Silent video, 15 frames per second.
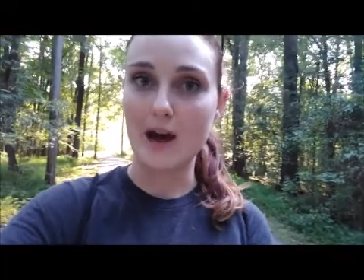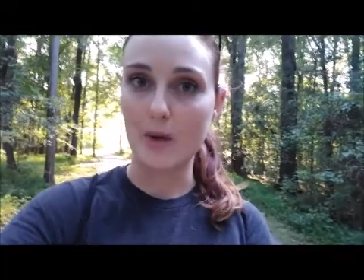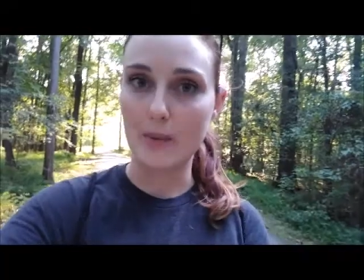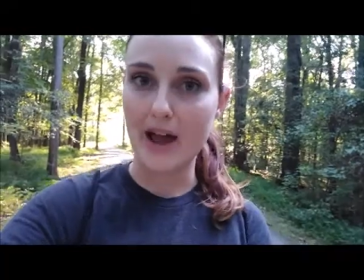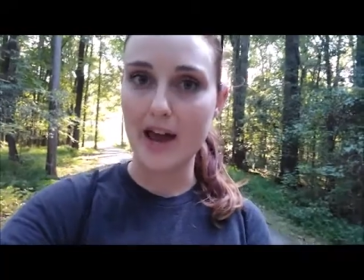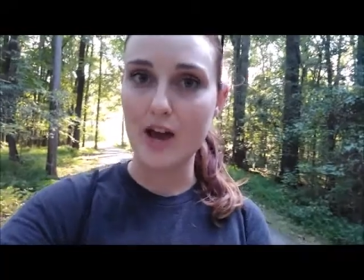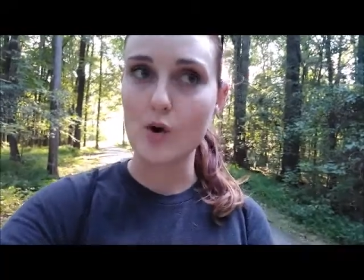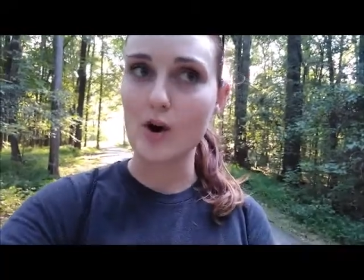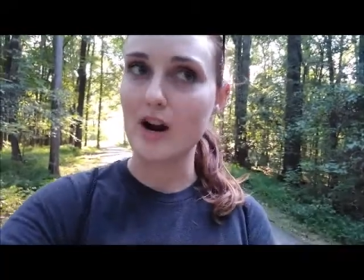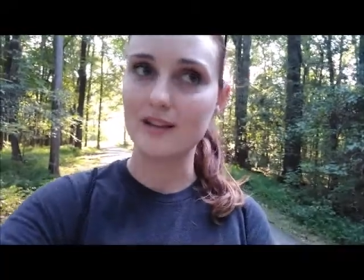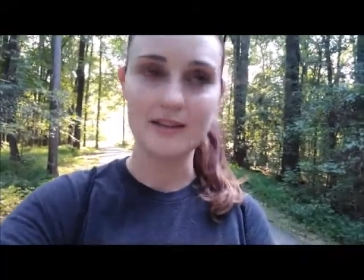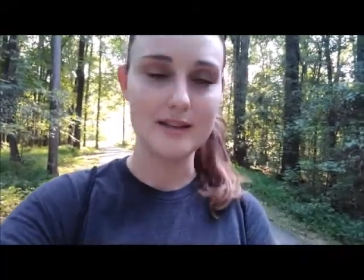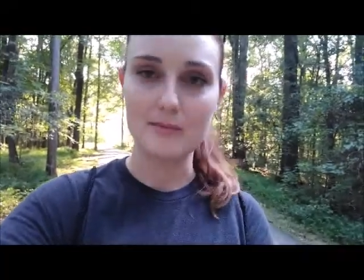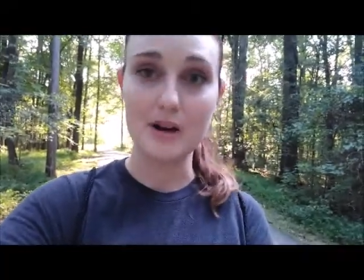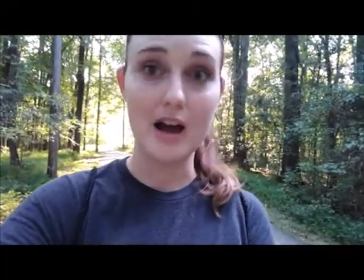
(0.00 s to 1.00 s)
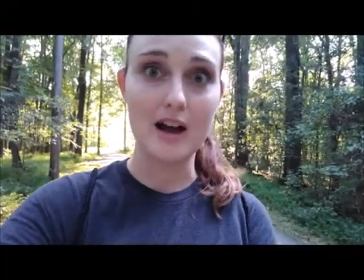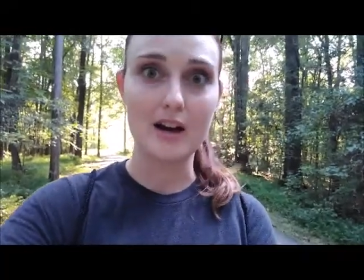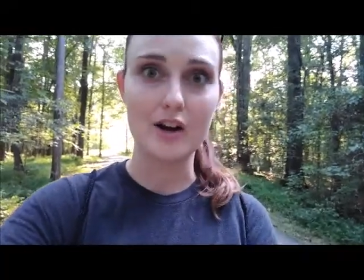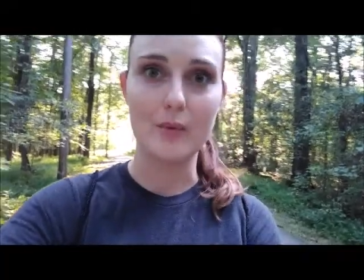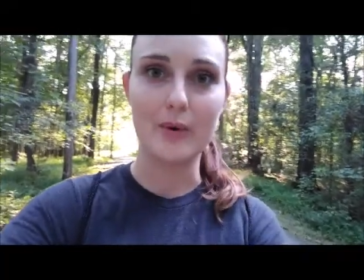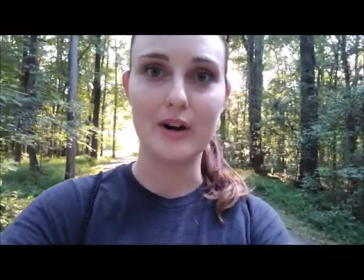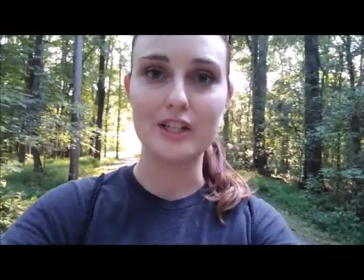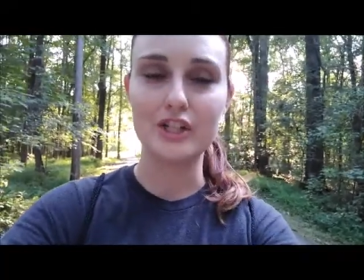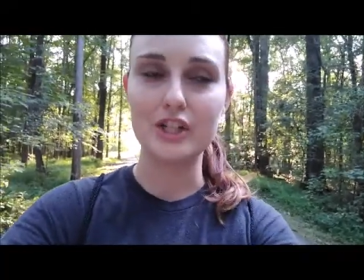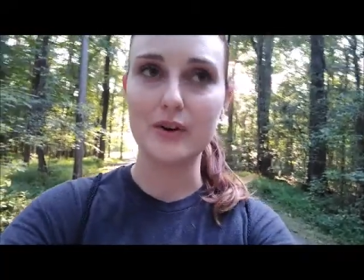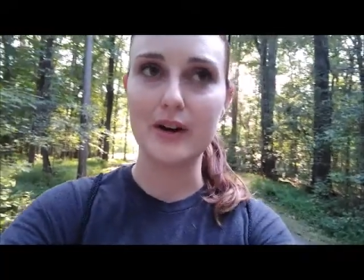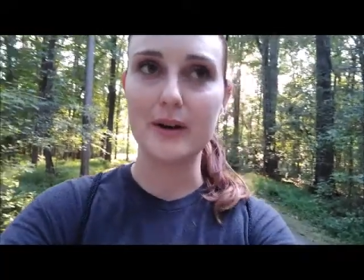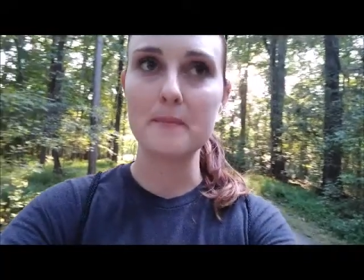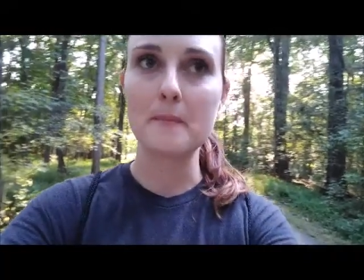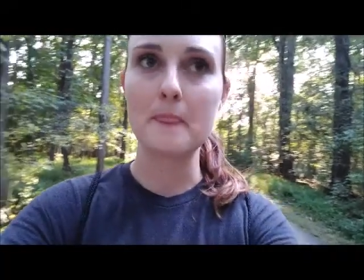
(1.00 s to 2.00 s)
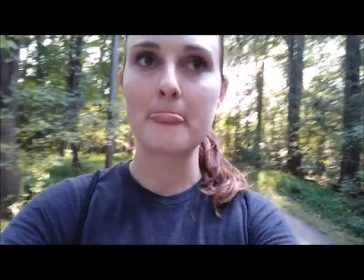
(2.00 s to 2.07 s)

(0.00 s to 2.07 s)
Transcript: that way or else I'm not going to want to do it.